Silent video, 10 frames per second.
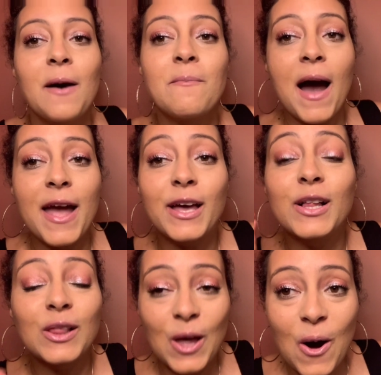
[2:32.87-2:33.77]
My
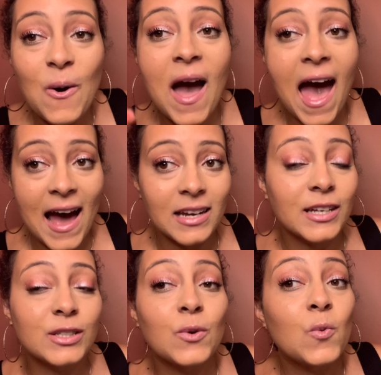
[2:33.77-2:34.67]
Glow
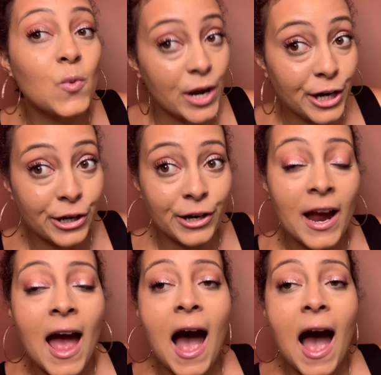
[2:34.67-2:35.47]
Addict winner.